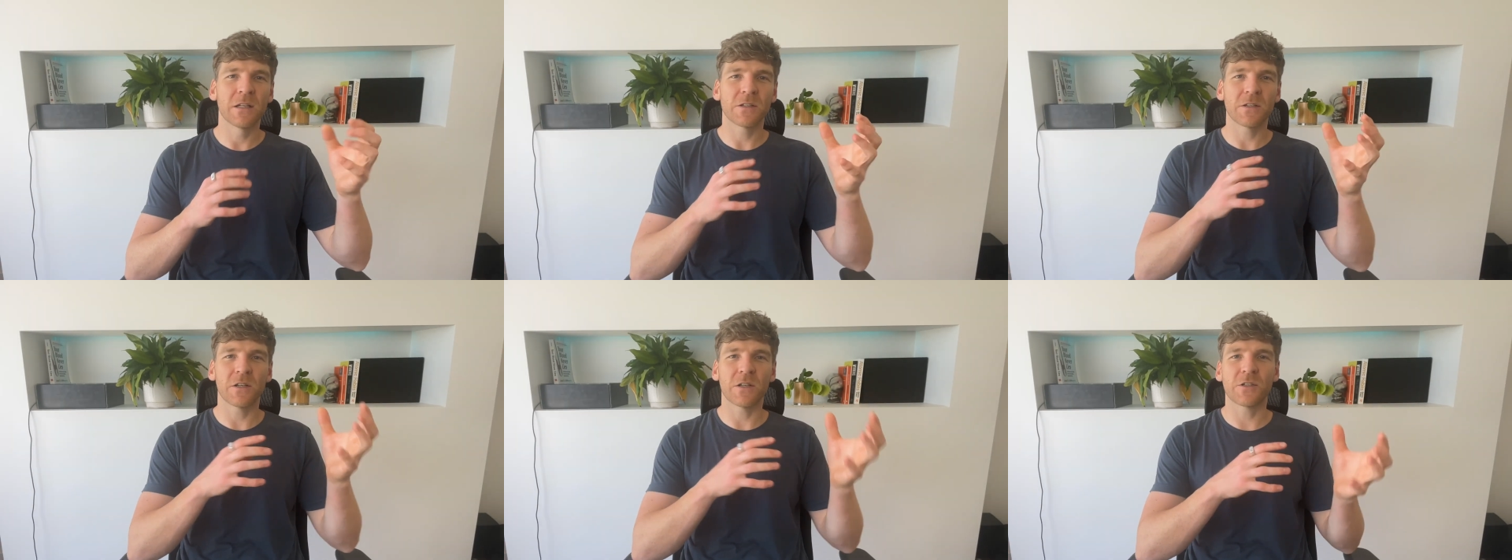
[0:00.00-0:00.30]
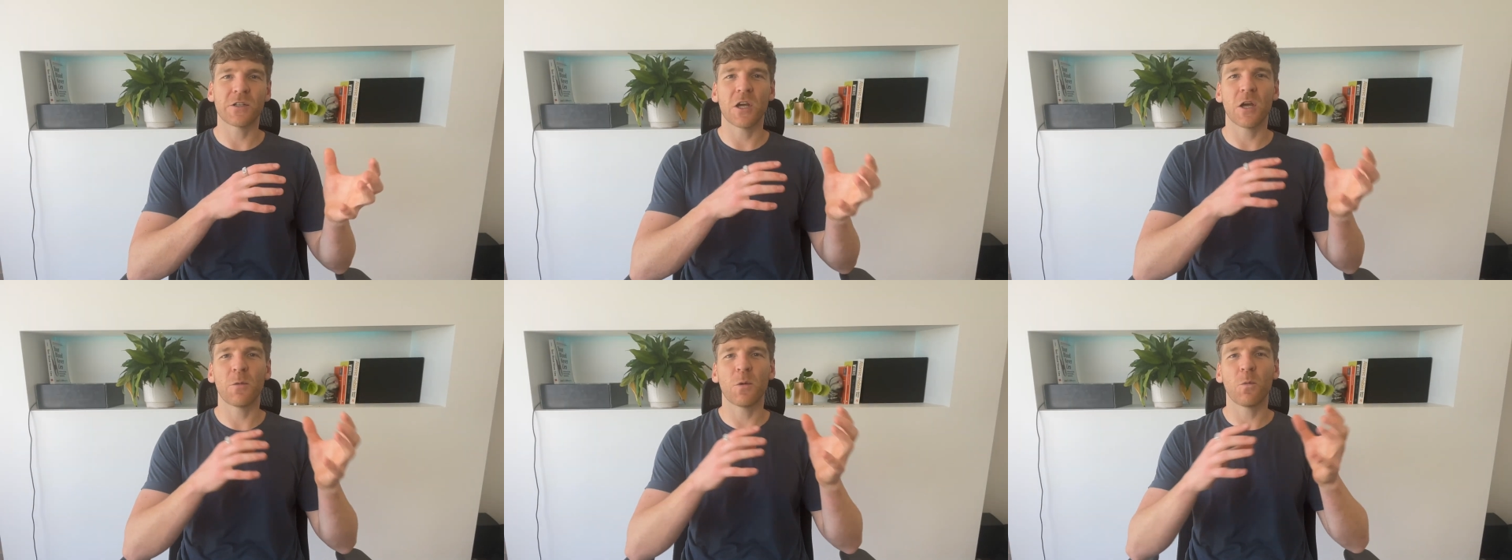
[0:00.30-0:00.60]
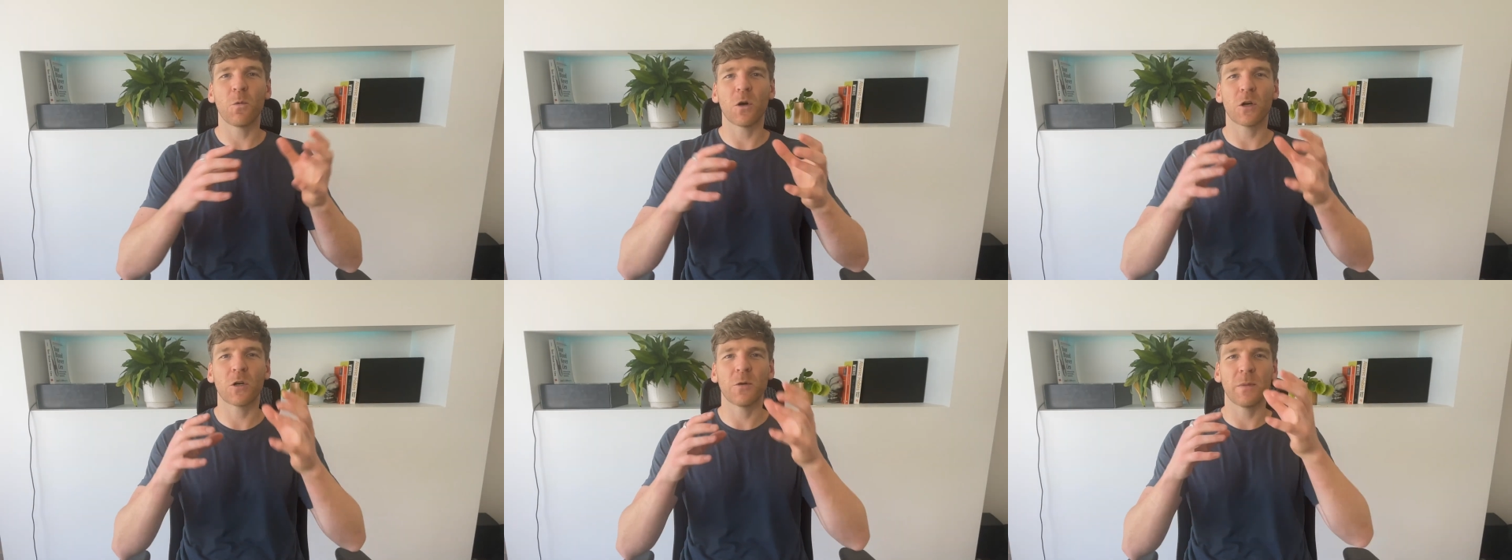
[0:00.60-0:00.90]
to determine
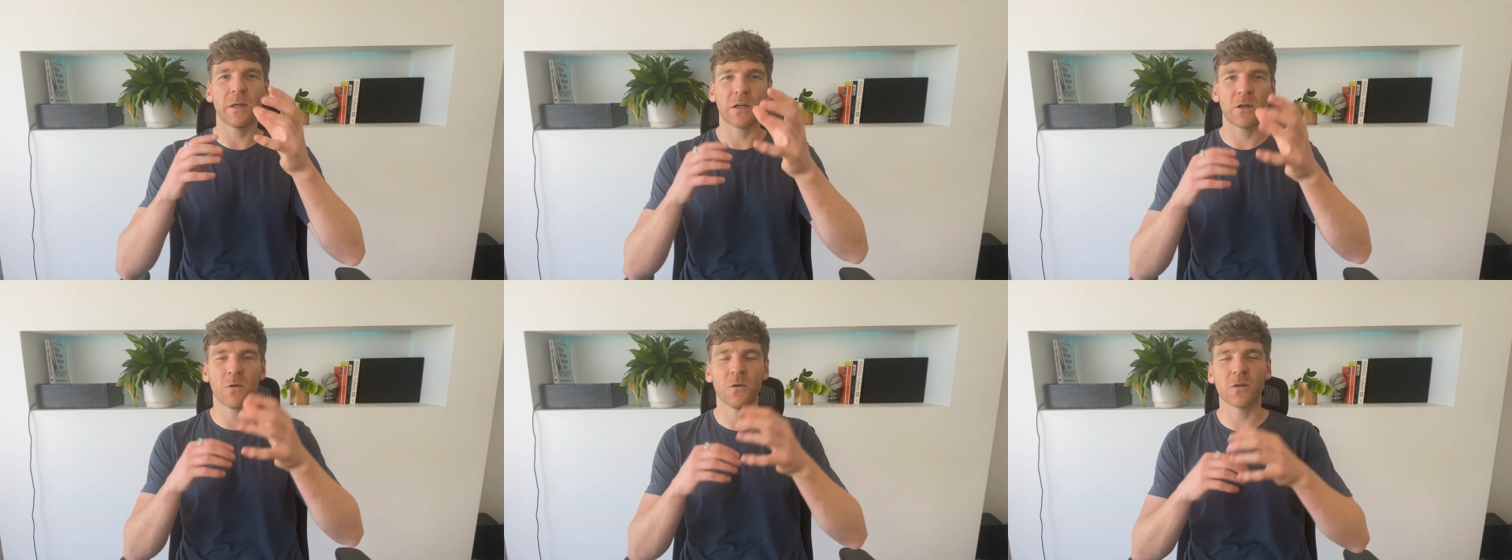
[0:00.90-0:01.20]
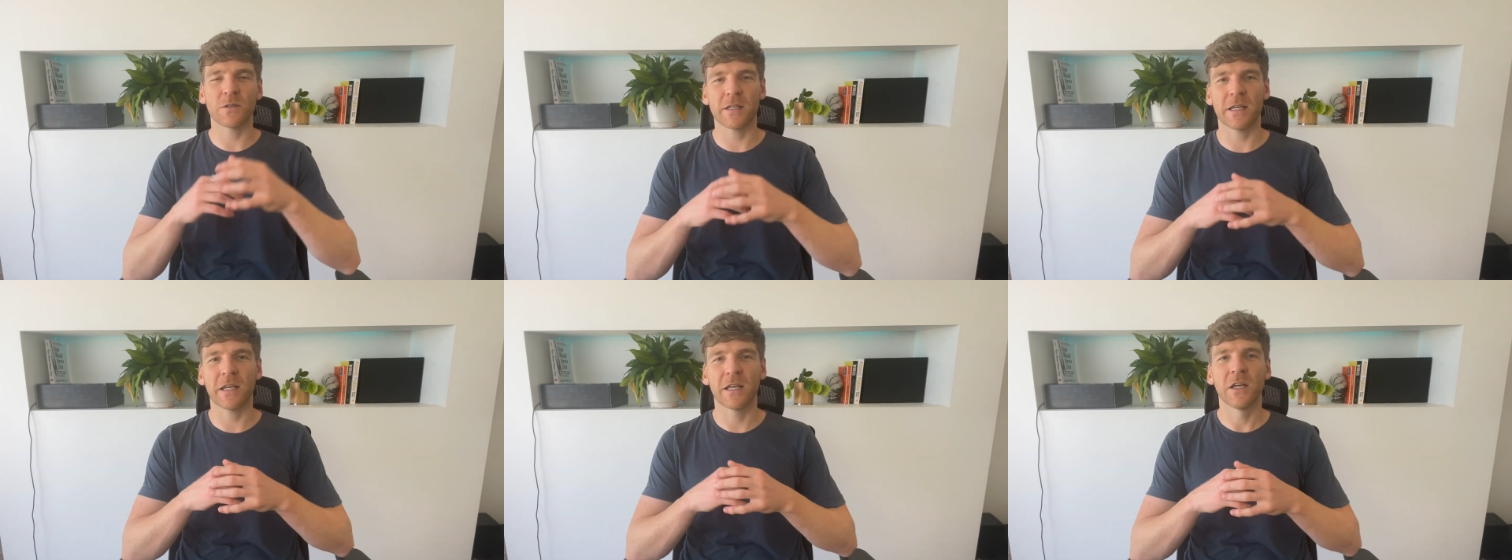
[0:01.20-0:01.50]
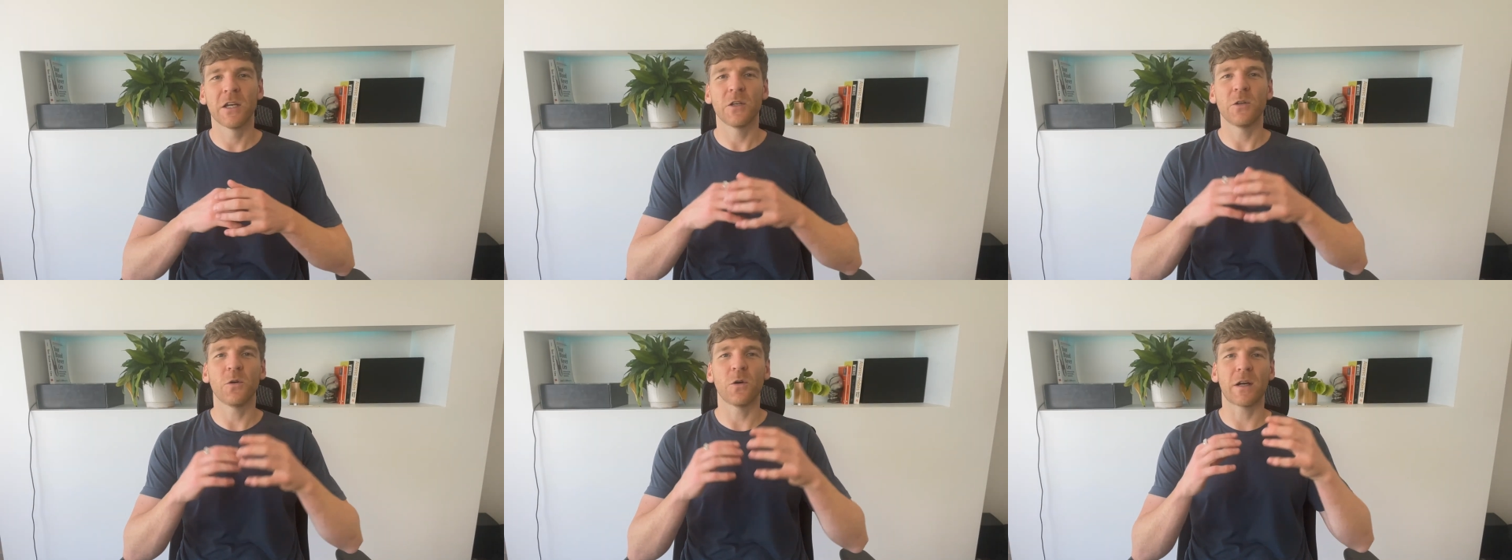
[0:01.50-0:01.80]
what could be causing
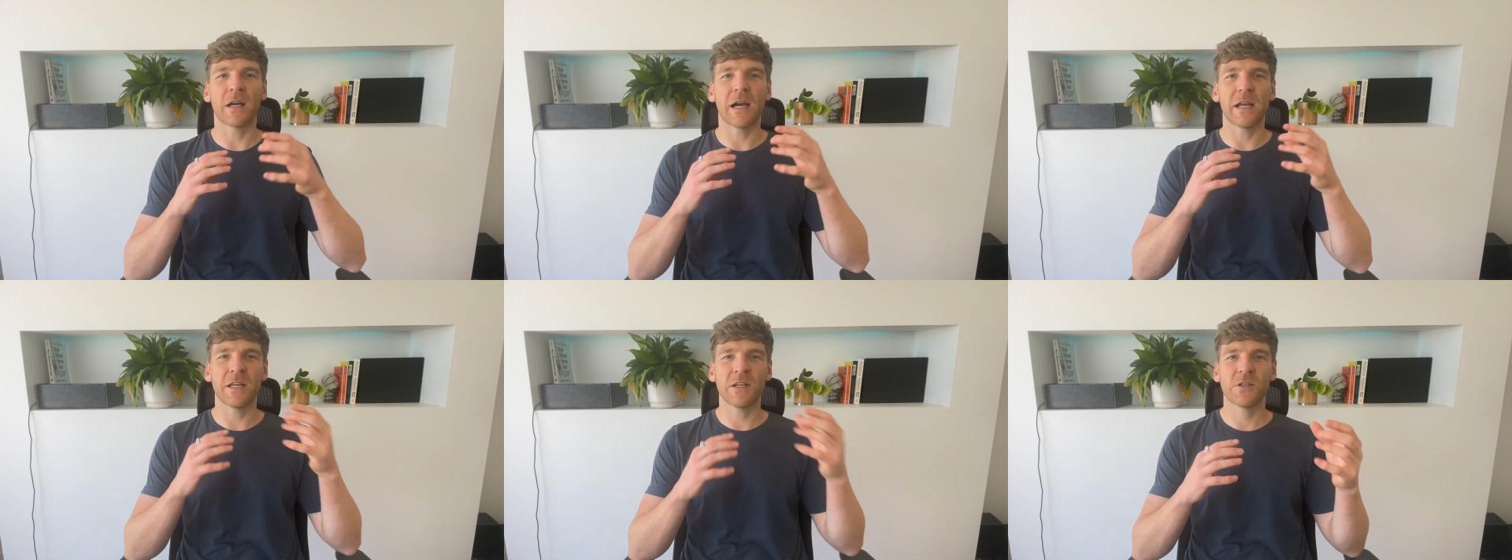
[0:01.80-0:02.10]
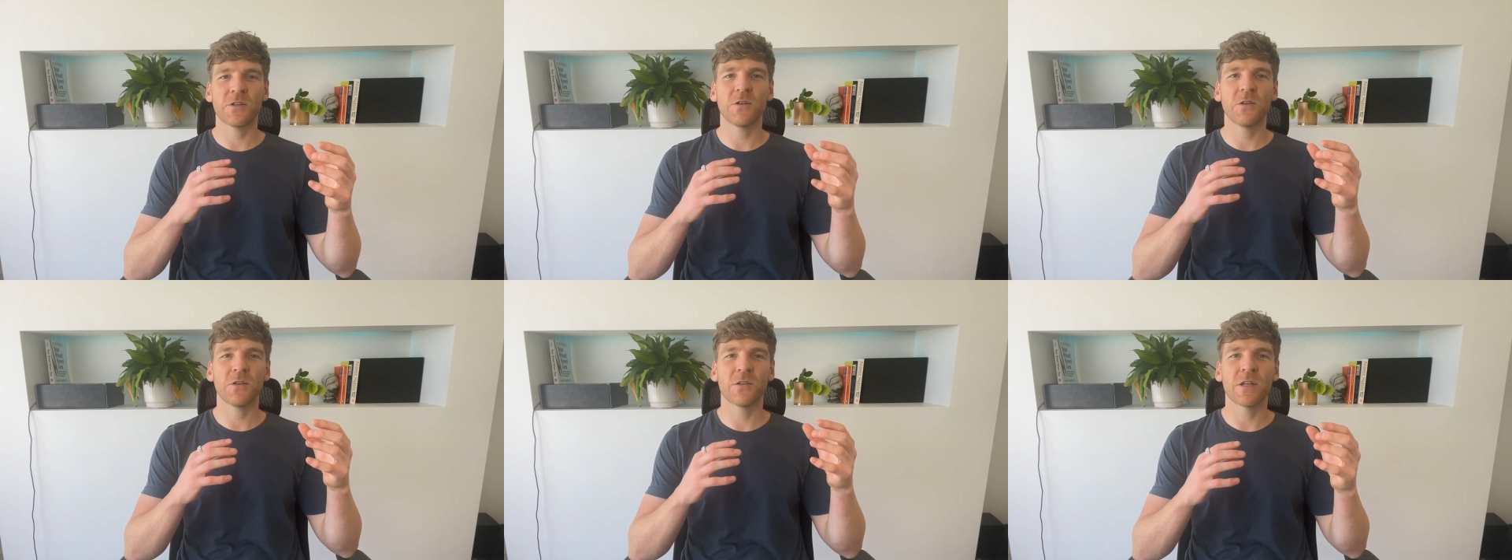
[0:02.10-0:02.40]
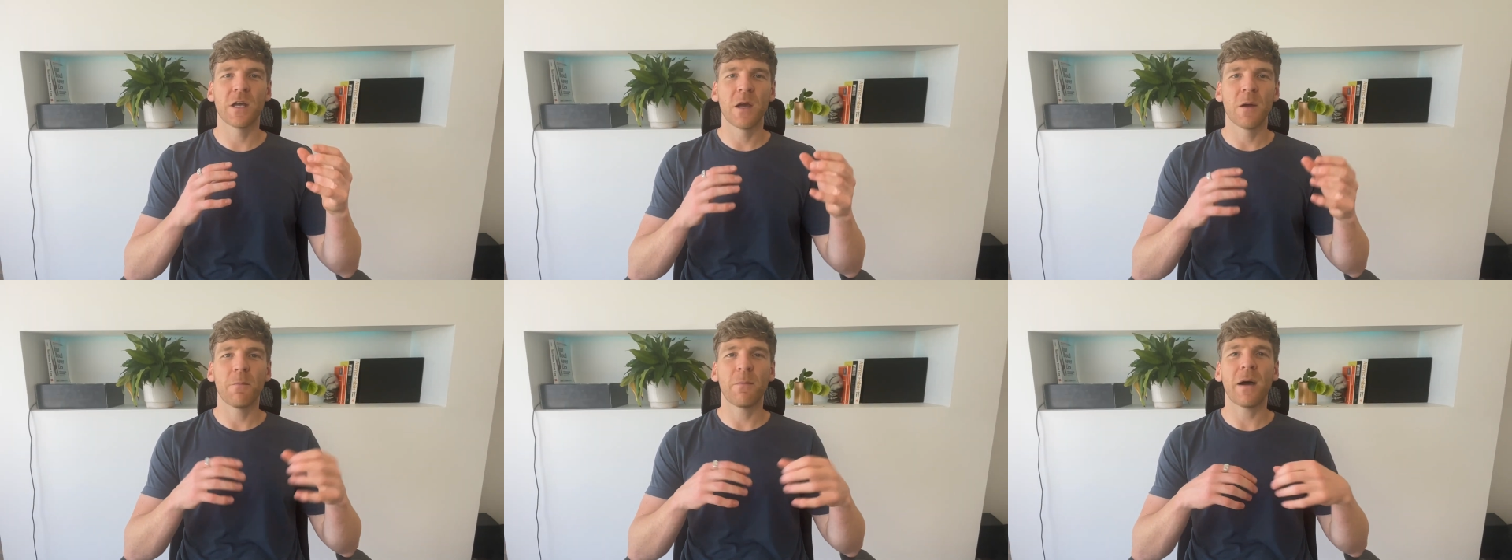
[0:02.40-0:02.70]
your gut issues,